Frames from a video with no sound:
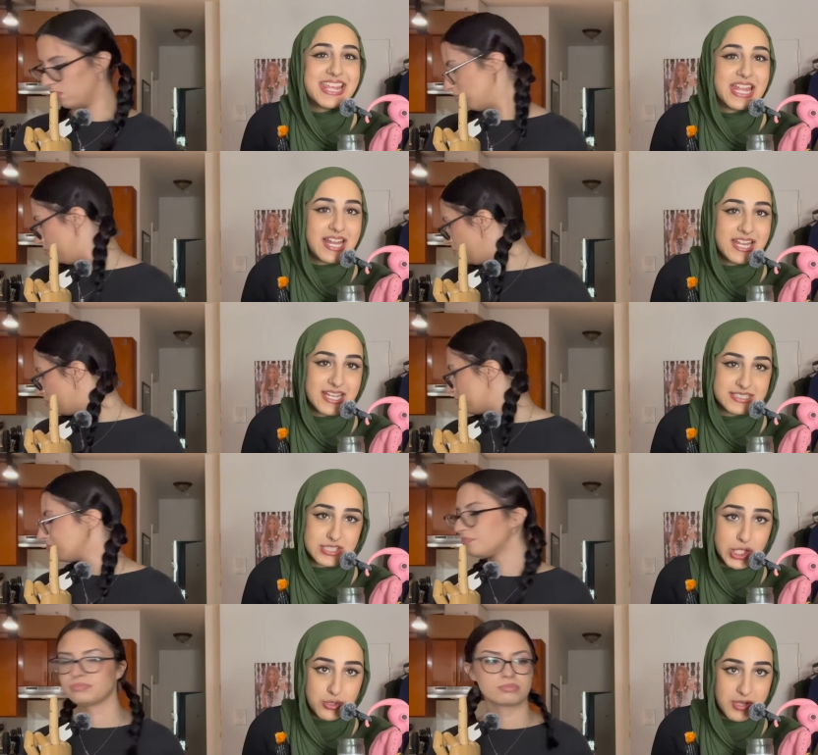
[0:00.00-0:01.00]
Speaker 1: Can I
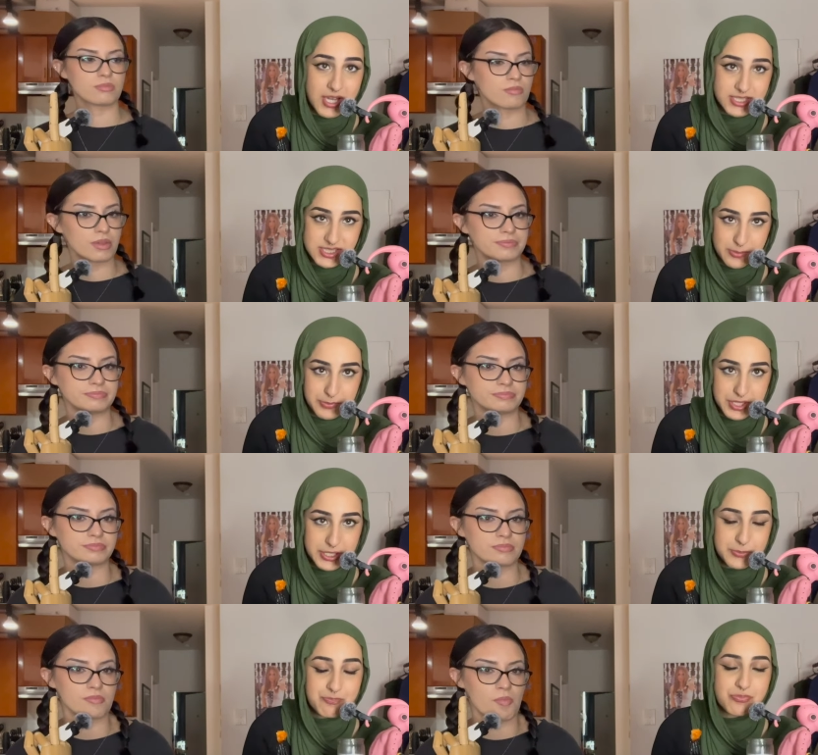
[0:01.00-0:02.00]
ask you guys something?
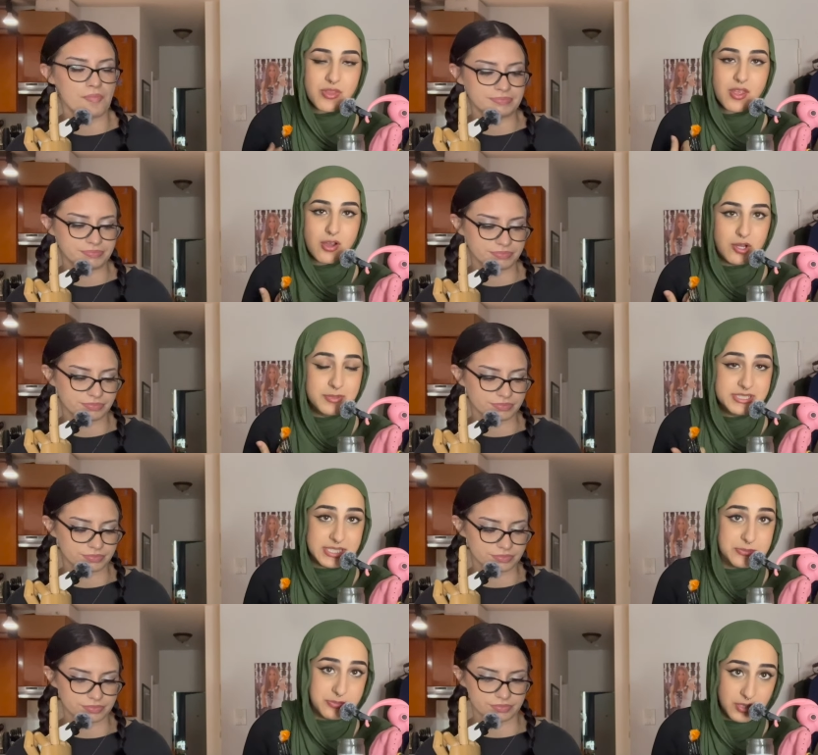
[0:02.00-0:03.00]
Comment
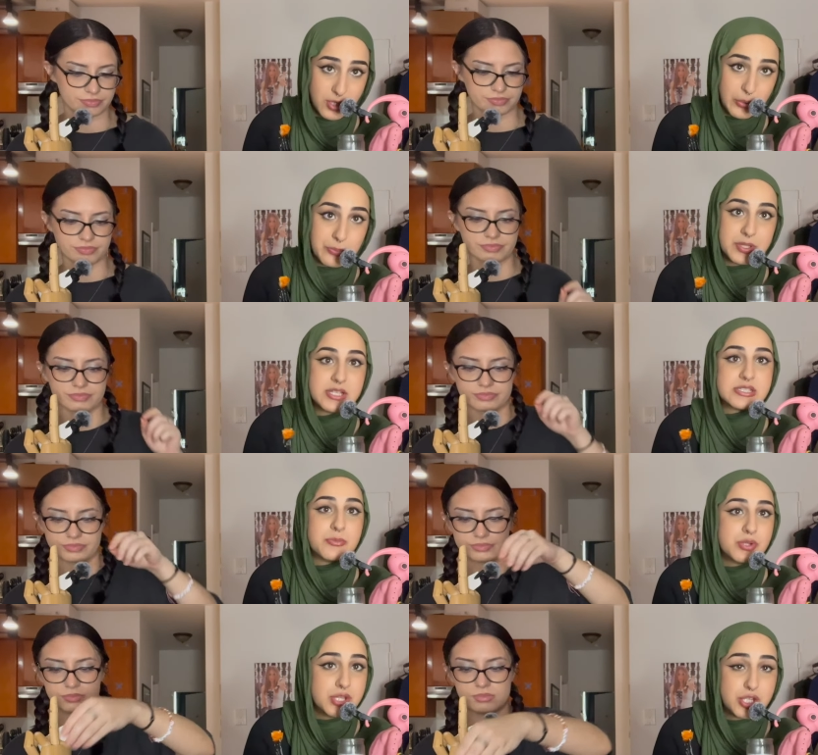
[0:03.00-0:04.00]
down below because I'm
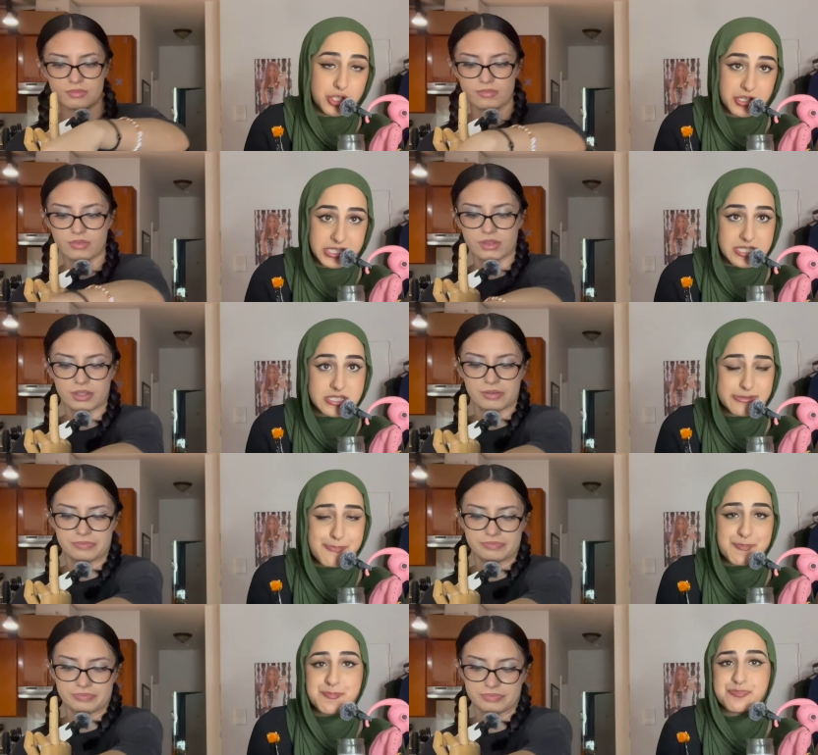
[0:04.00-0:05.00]
really curious.
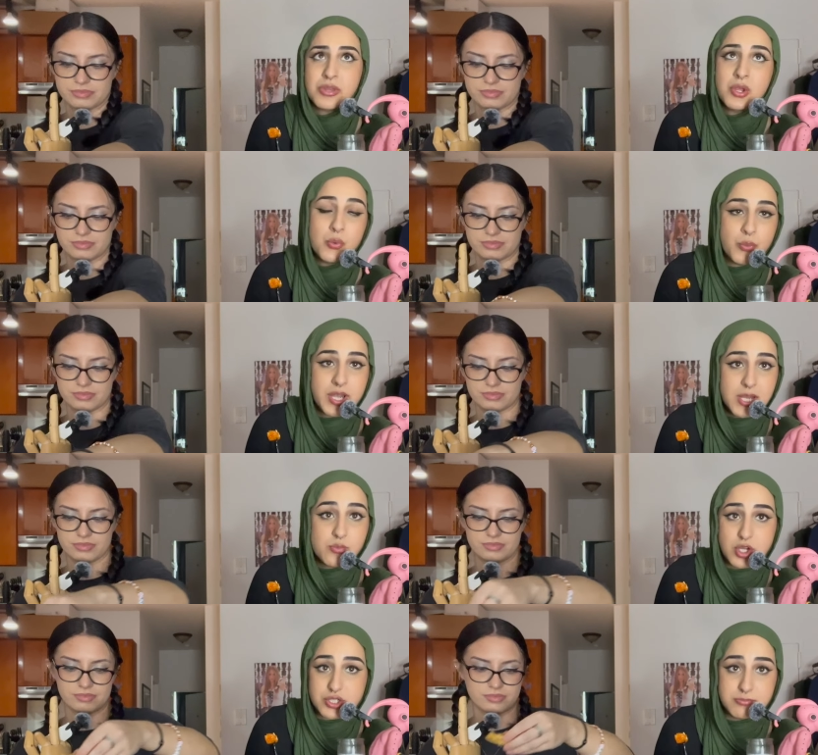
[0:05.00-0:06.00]
When I
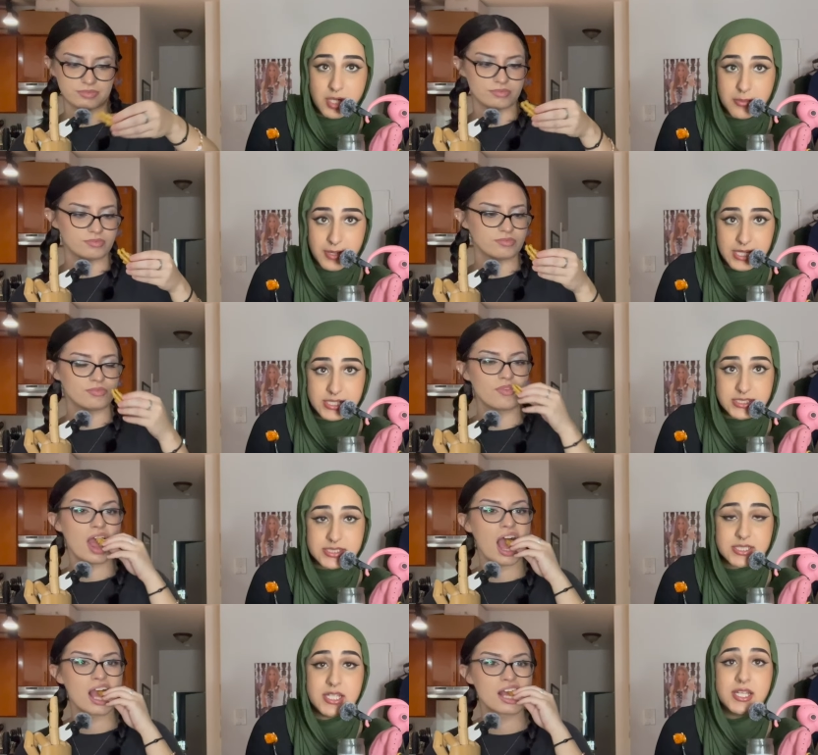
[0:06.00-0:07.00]
watch
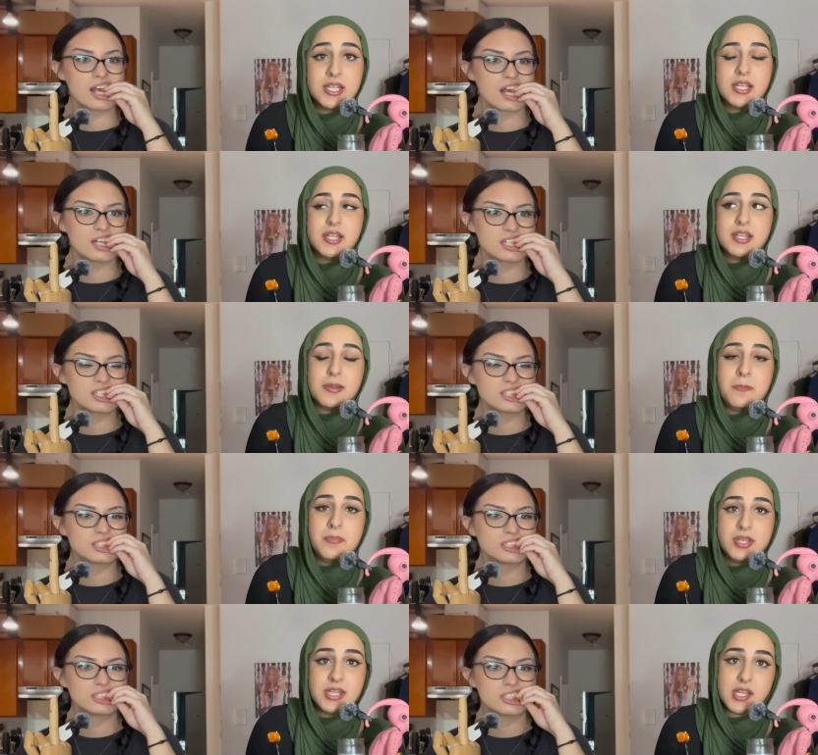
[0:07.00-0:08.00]
mukbangs, the
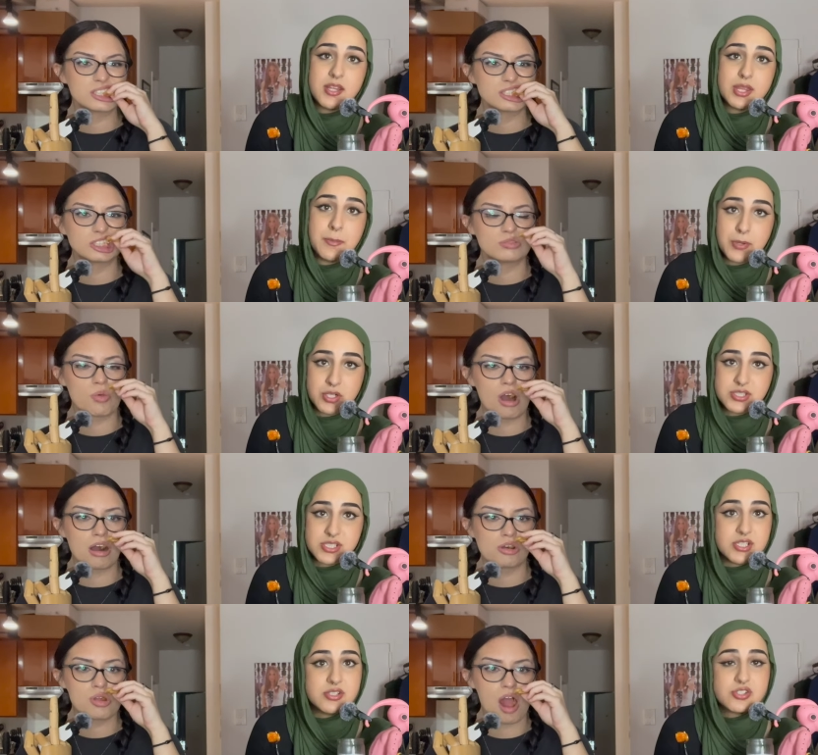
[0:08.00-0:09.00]
minute the
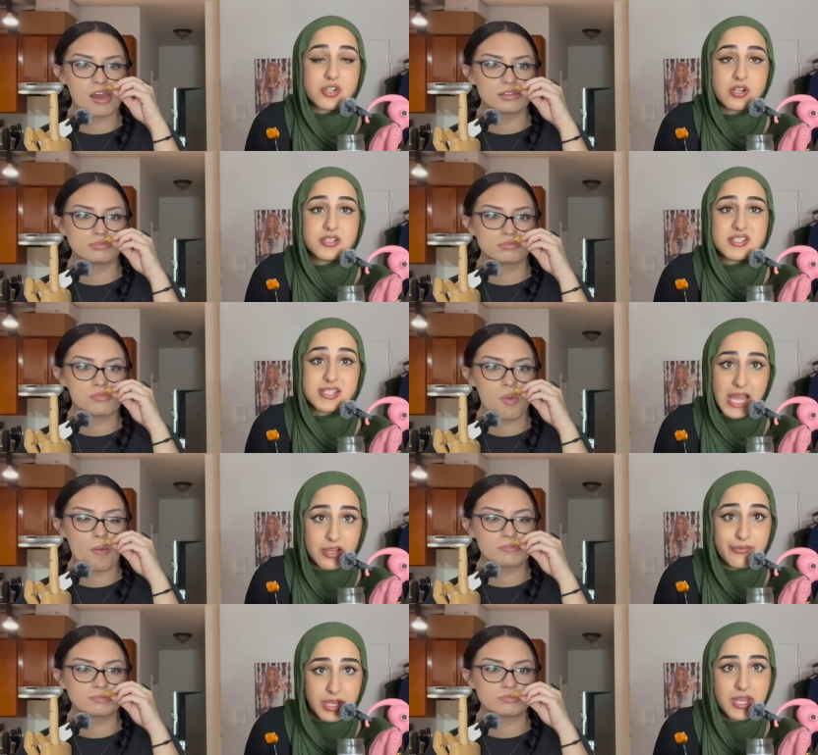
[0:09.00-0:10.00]
person starts
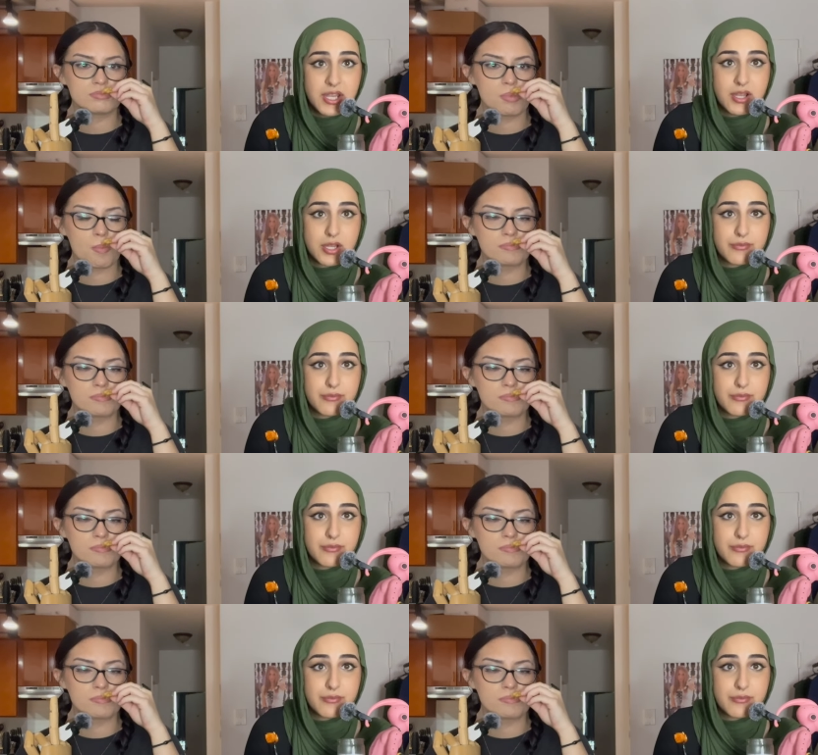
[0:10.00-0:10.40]
salivating